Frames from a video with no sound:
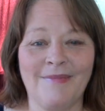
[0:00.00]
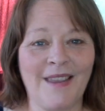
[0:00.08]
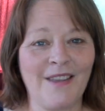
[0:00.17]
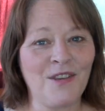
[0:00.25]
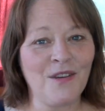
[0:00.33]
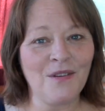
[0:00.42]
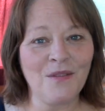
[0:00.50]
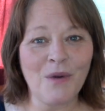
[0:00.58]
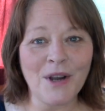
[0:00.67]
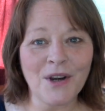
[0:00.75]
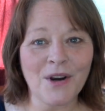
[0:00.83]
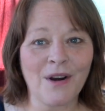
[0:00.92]
if you
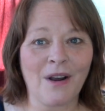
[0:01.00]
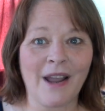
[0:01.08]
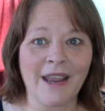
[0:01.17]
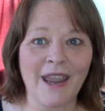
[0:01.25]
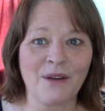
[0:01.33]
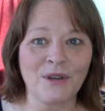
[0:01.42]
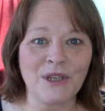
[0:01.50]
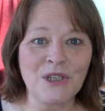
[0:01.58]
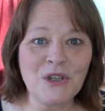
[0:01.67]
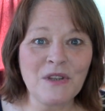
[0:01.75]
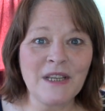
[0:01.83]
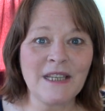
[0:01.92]
wonder, oh, I can't really
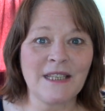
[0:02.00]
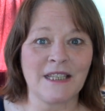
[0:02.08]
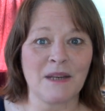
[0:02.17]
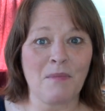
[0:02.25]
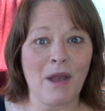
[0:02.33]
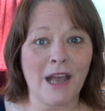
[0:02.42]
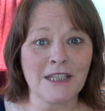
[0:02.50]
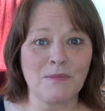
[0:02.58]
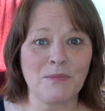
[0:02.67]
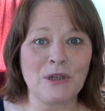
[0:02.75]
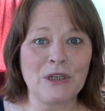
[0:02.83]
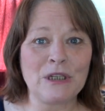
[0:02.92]
do this, is it
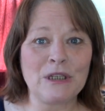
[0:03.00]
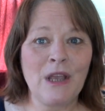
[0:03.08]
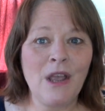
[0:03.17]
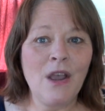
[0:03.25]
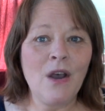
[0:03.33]
possible?